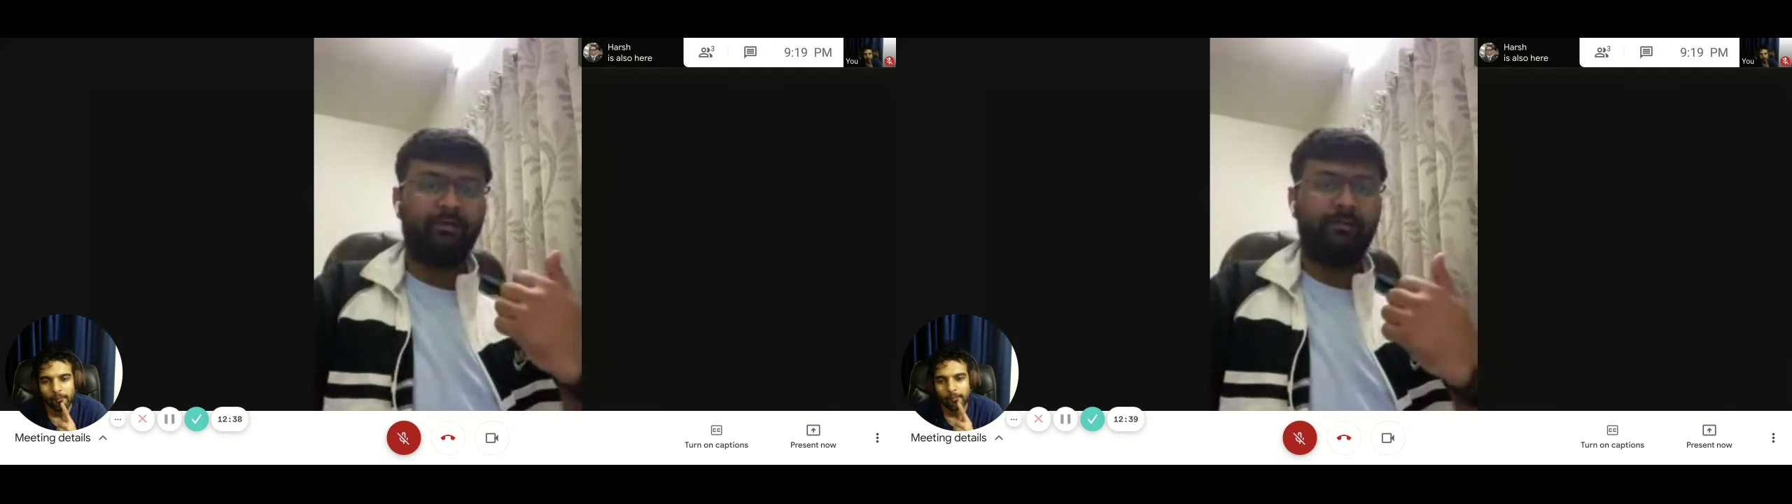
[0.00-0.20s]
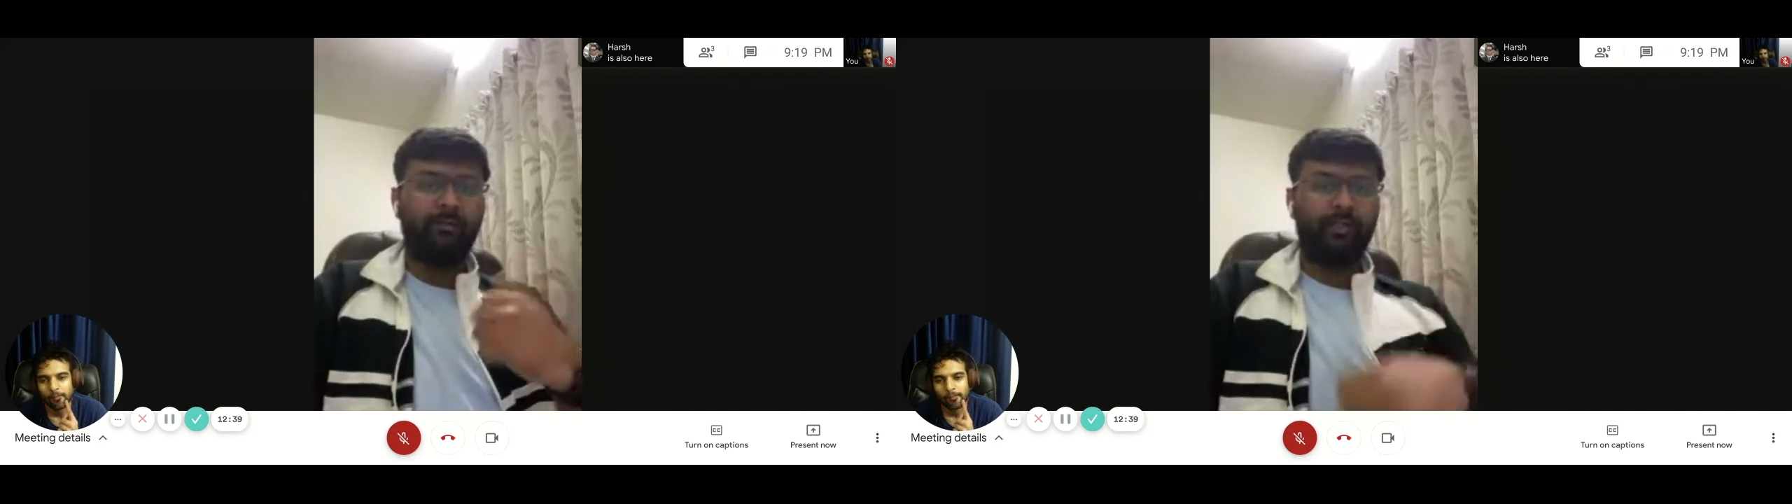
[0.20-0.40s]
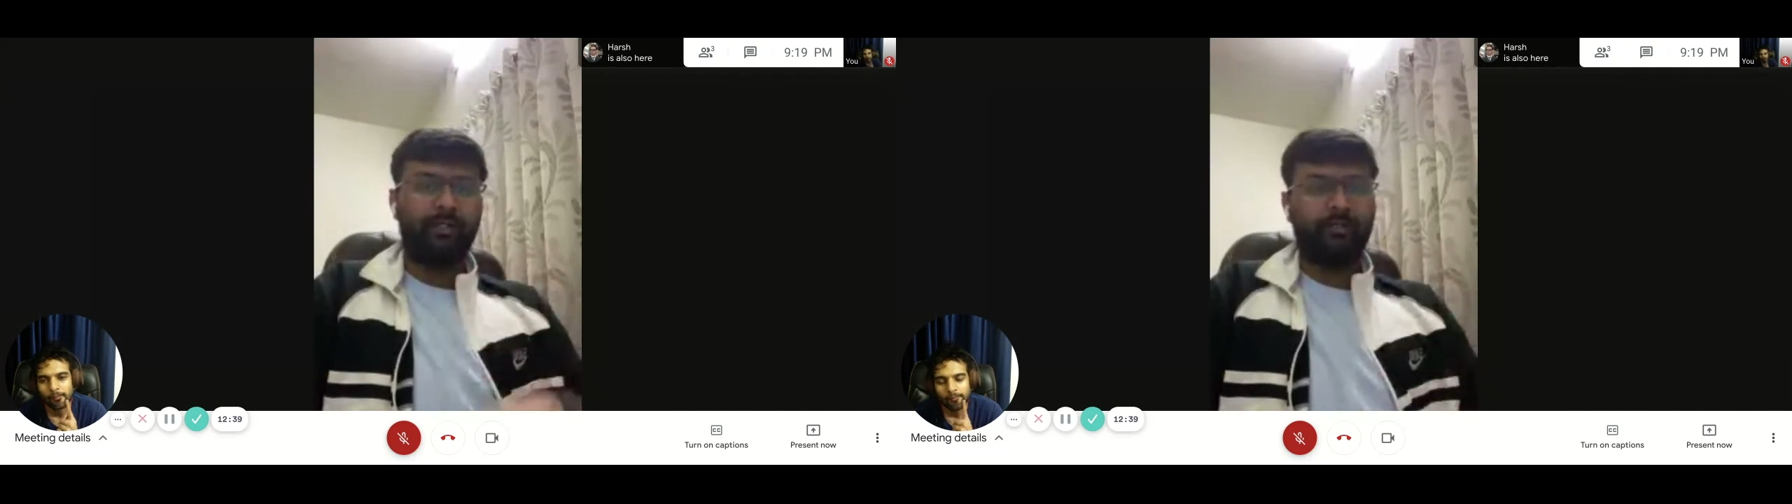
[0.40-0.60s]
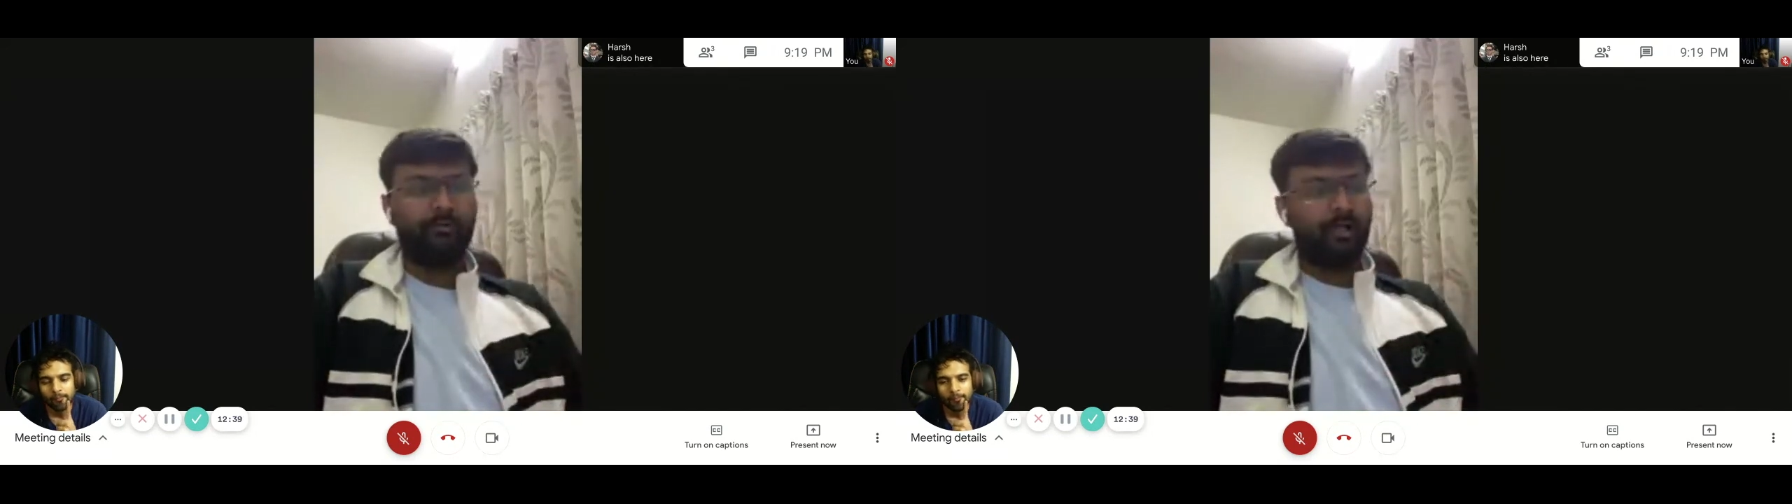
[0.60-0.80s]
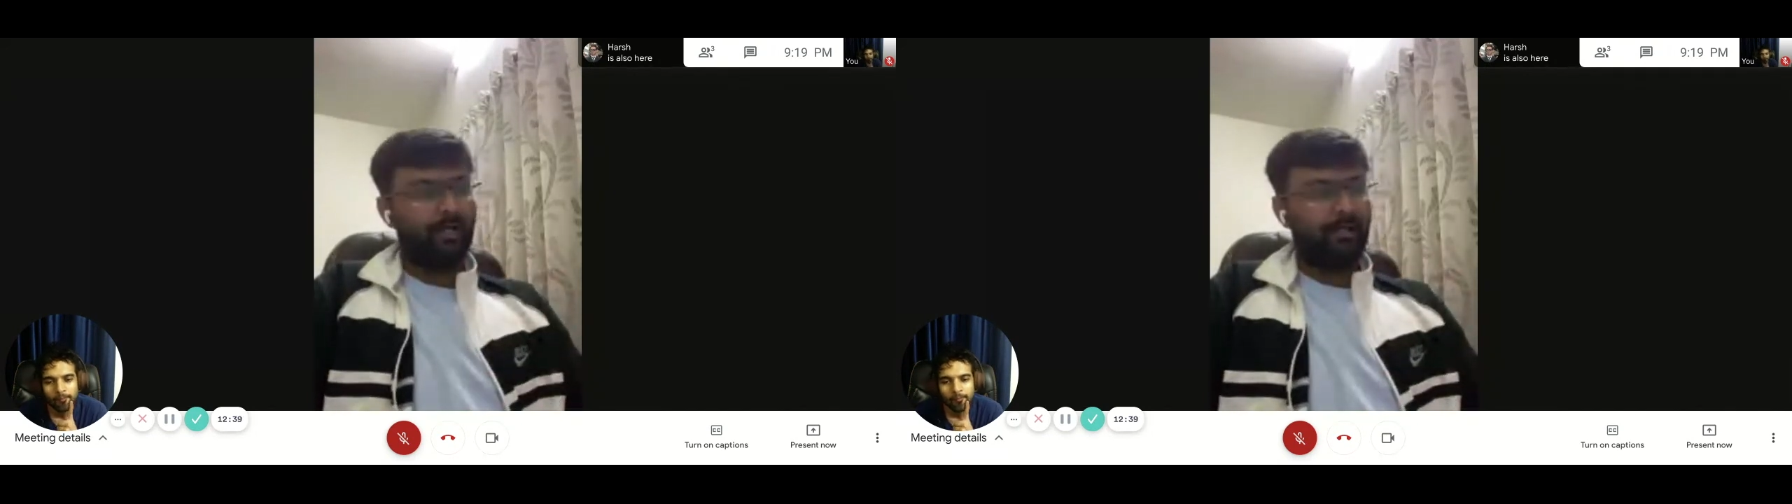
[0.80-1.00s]
aware about it
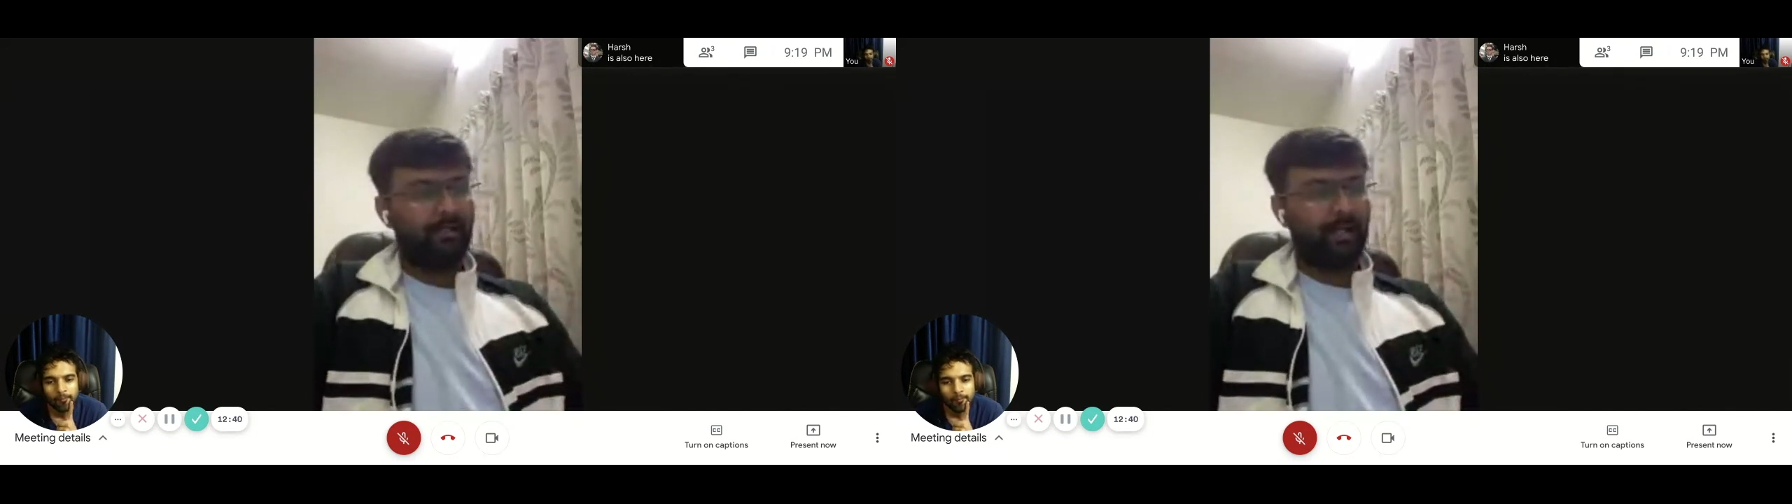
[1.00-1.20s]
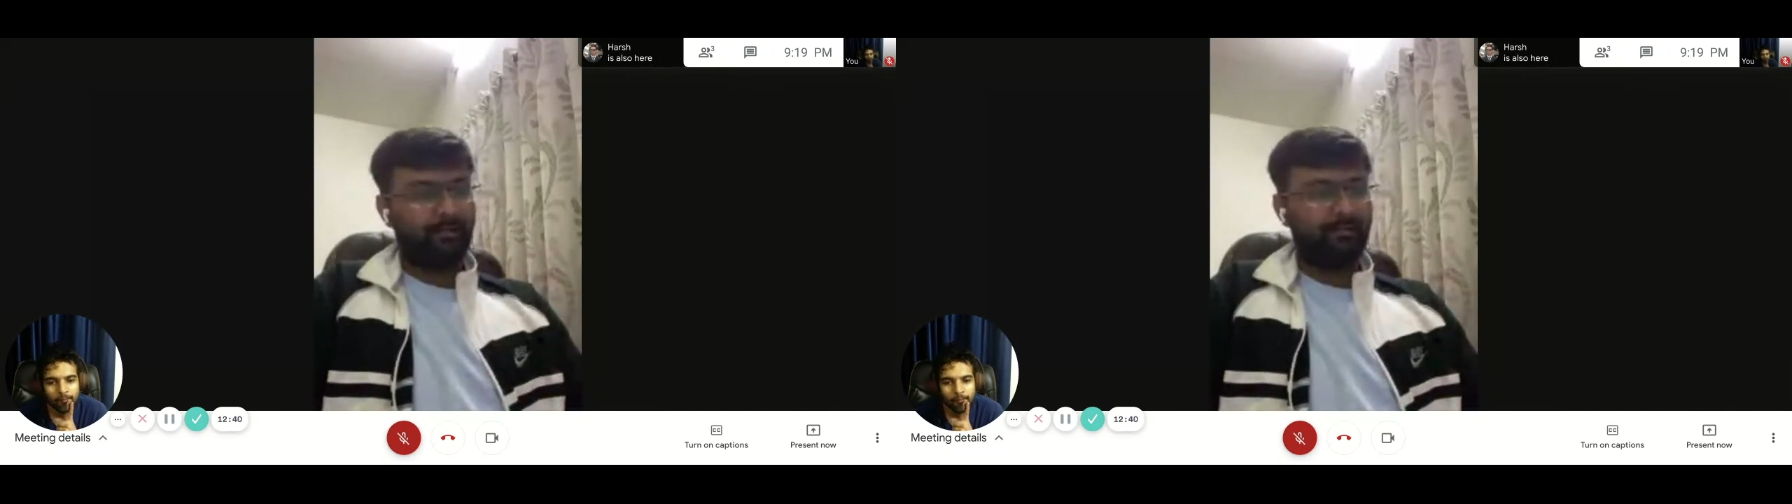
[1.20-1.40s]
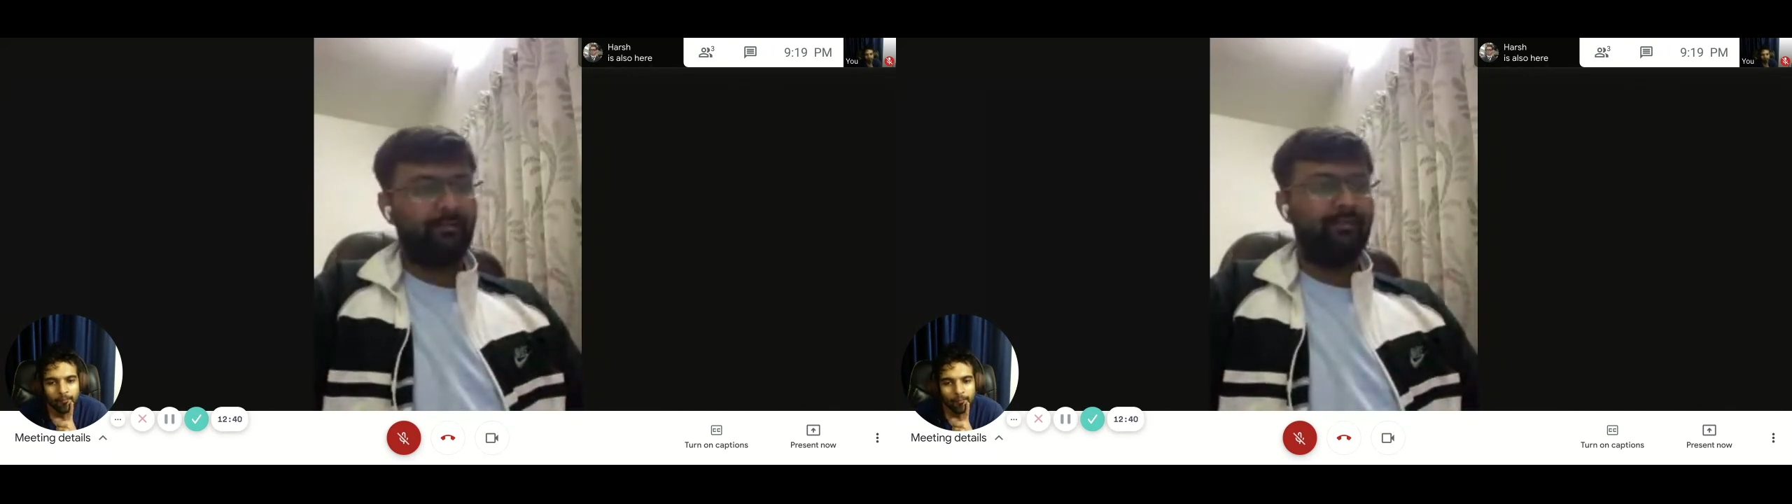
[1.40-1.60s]
and like